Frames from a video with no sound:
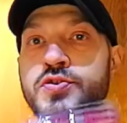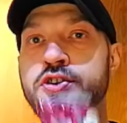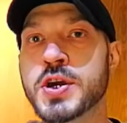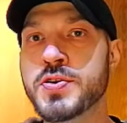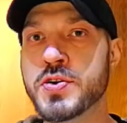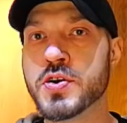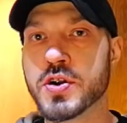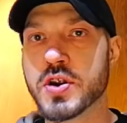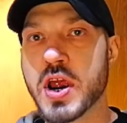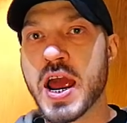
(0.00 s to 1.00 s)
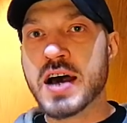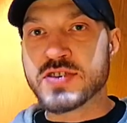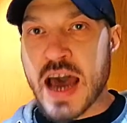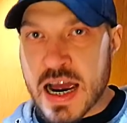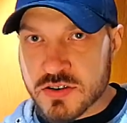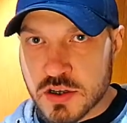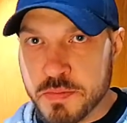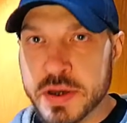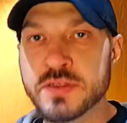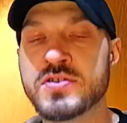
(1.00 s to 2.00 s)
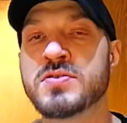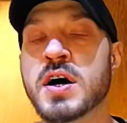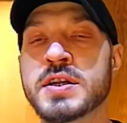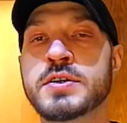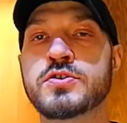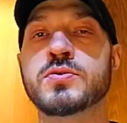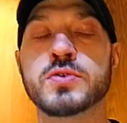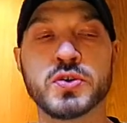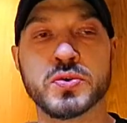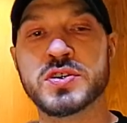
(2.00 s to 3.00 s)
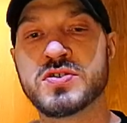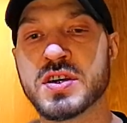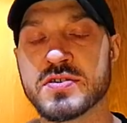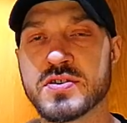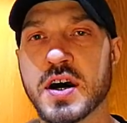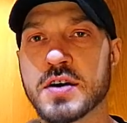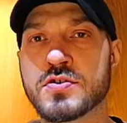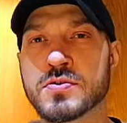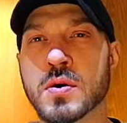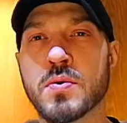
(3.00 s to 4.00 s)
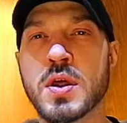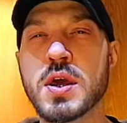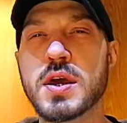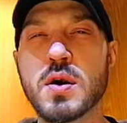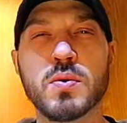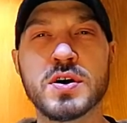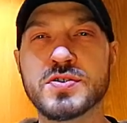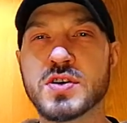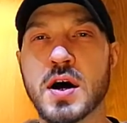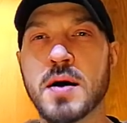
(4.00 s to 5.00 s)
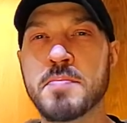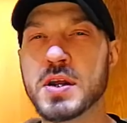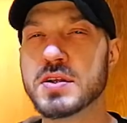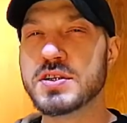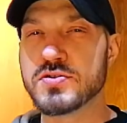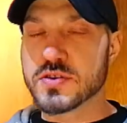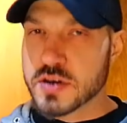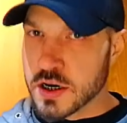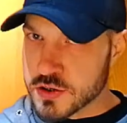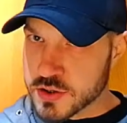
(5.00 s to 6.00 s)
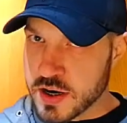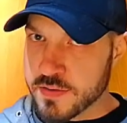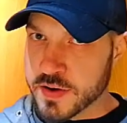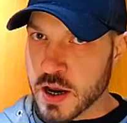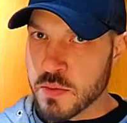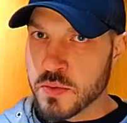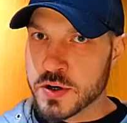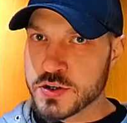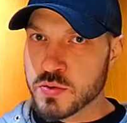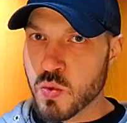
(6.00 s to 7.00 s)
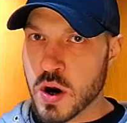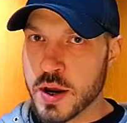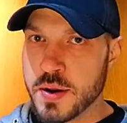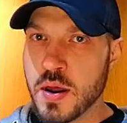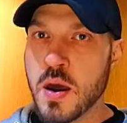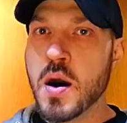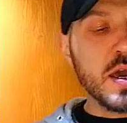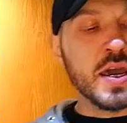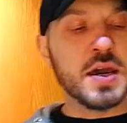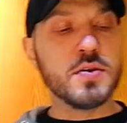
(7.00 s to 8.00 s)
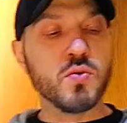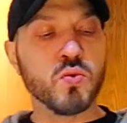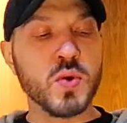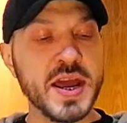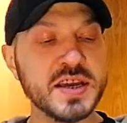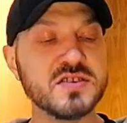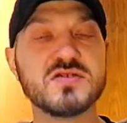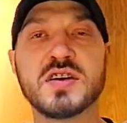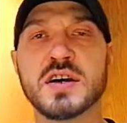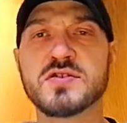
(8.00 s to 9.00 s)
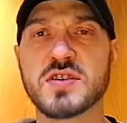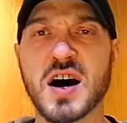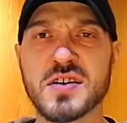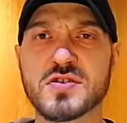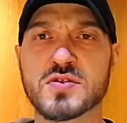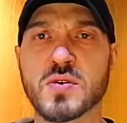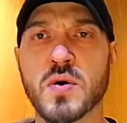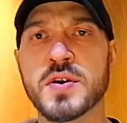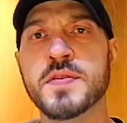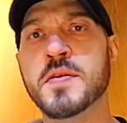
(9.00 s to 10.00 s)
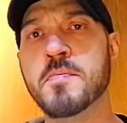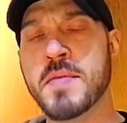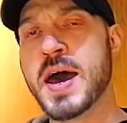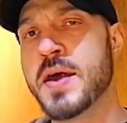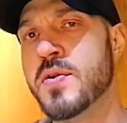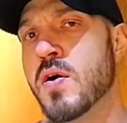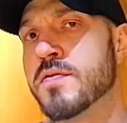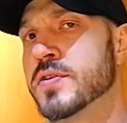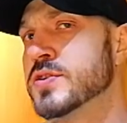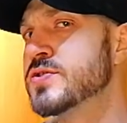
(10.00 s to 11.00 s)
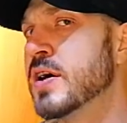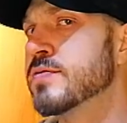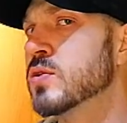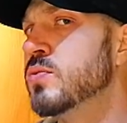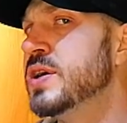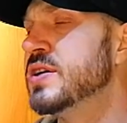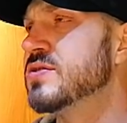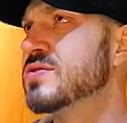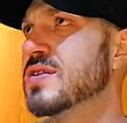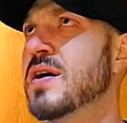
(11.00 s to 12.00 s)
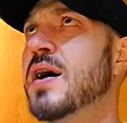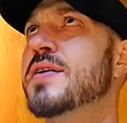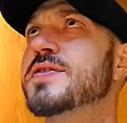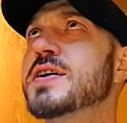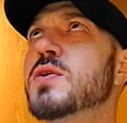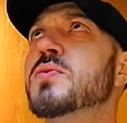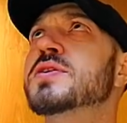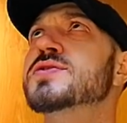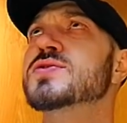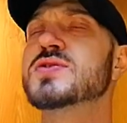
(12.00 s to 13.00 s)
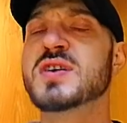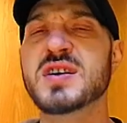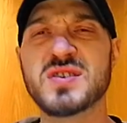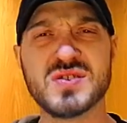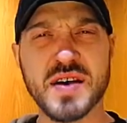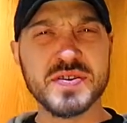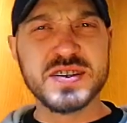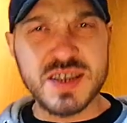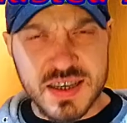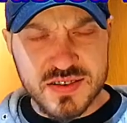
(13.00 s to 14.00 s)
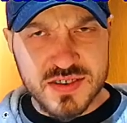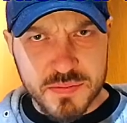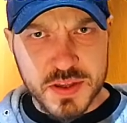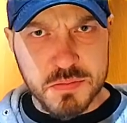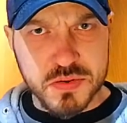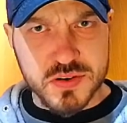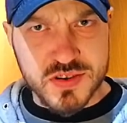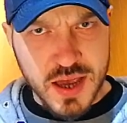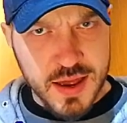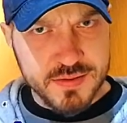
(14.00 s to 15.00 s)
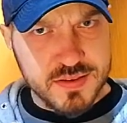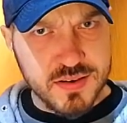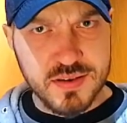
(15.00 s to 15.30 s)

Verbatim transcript: Ginger has actually been studied to increase testosterone. It was a uh, Middle Eastern country, I forget which one. It raised testosterone in the men over several weeks. I think it was 17 something percent.